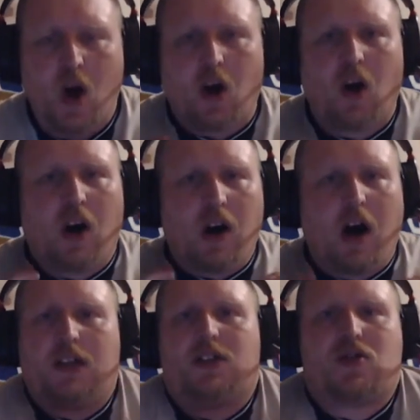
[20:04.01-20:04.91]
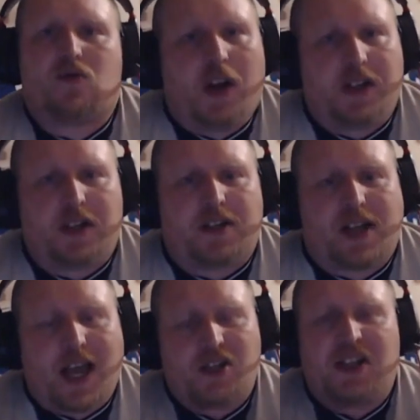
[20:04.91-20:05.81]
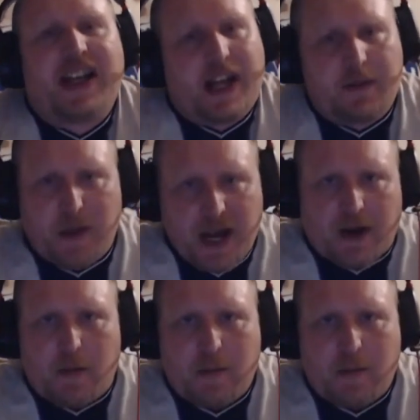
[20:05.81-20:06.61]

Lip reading: or are the strikers actually getting better?